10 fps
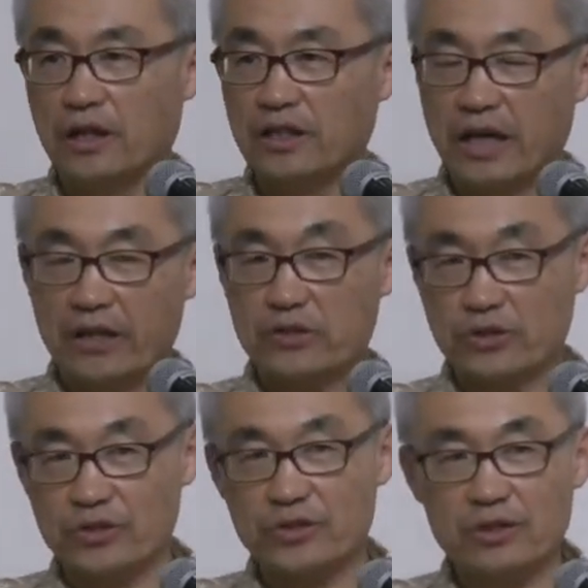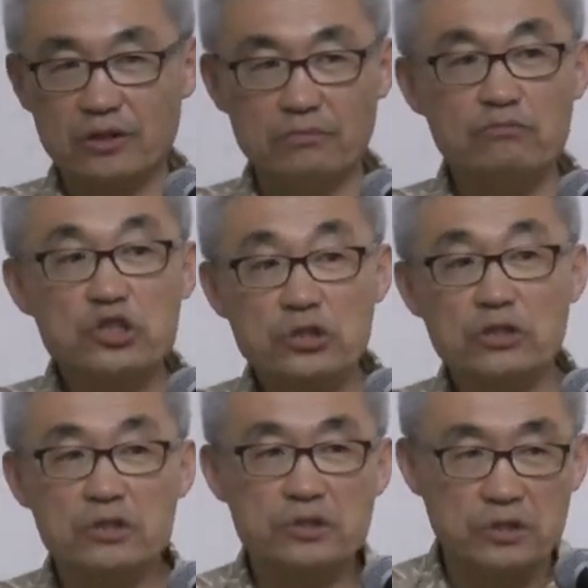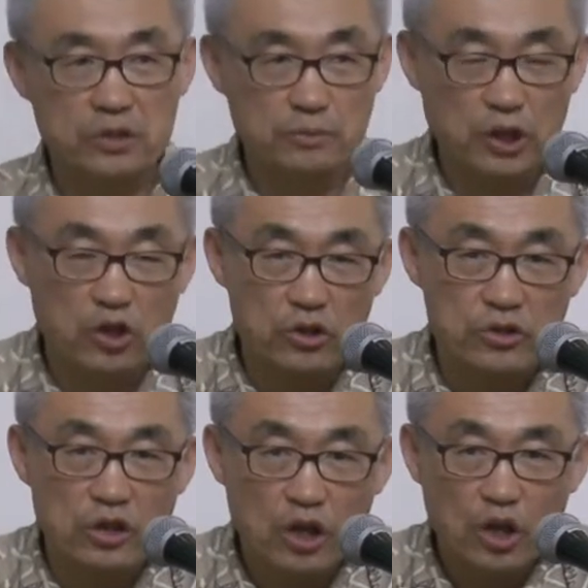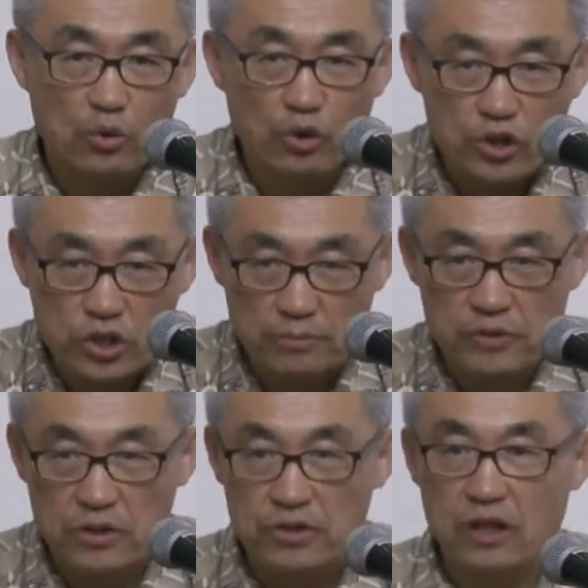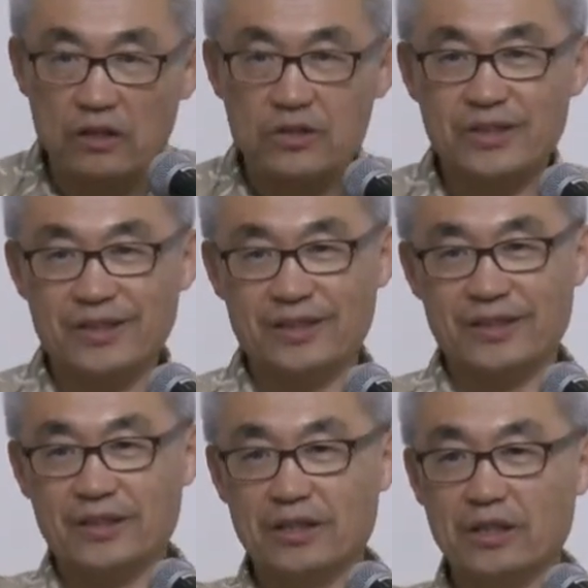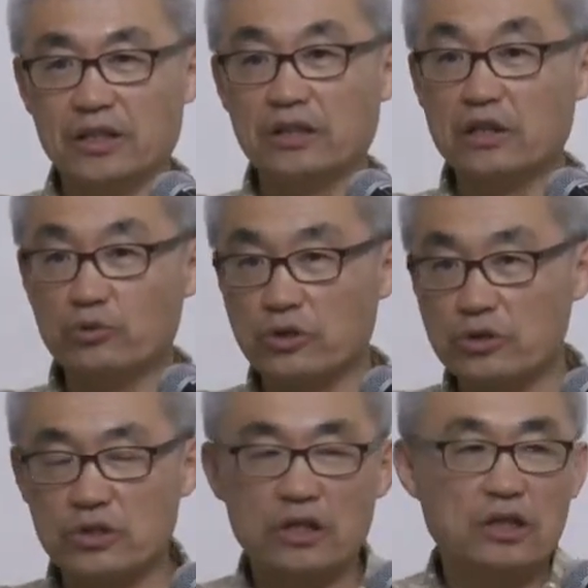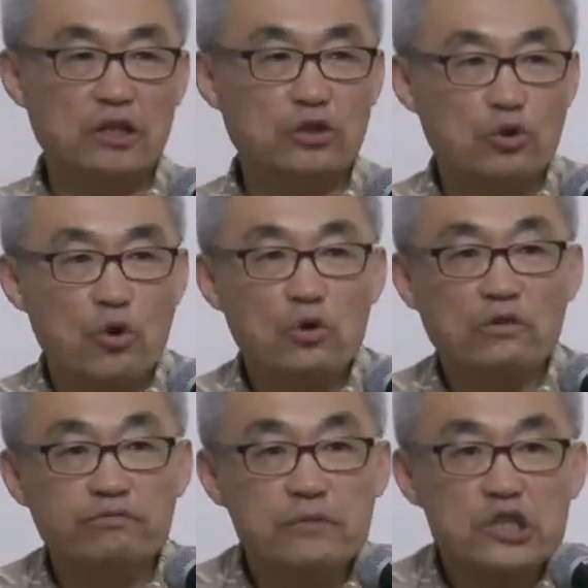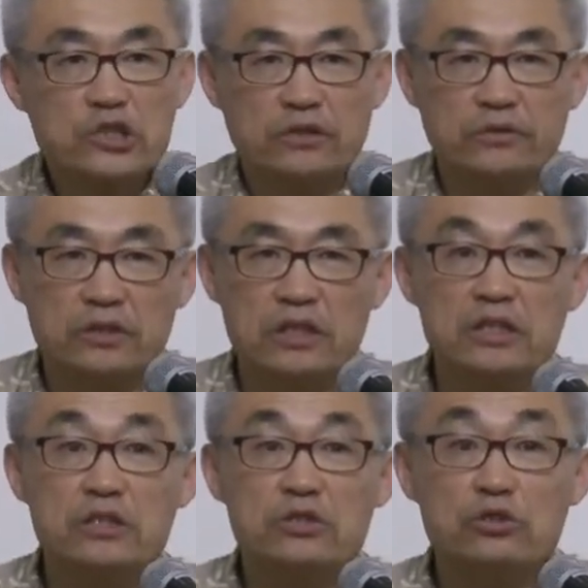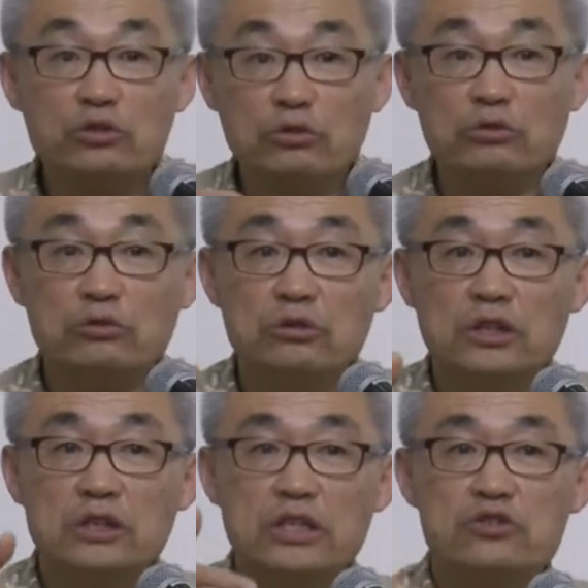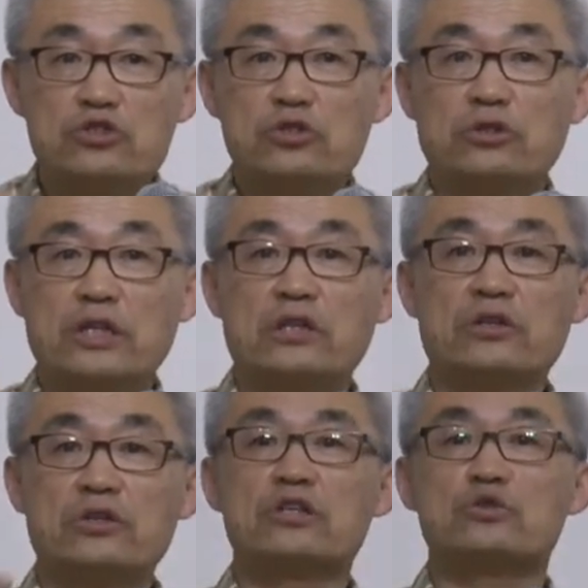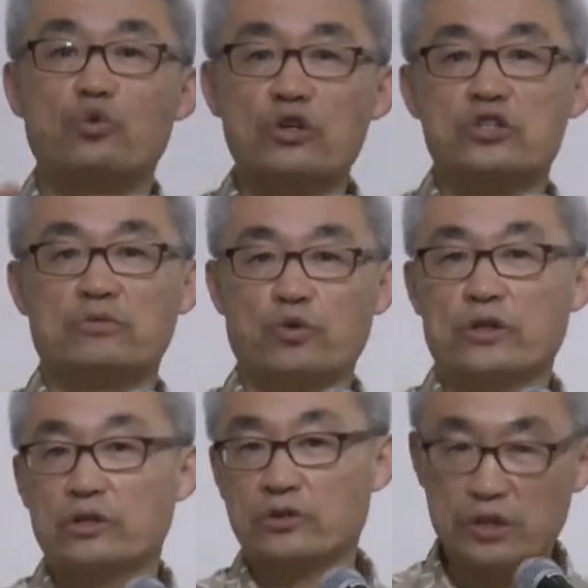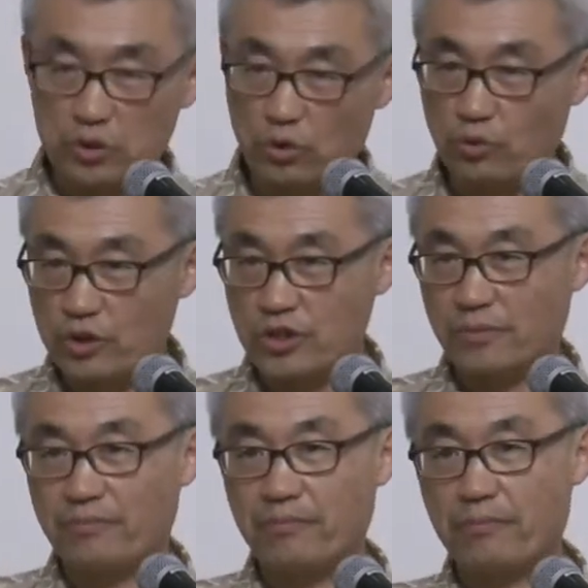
And he answers, mission exists because worship does not. In other words, the goal of mission is to ensure that there is worship where there is no worship.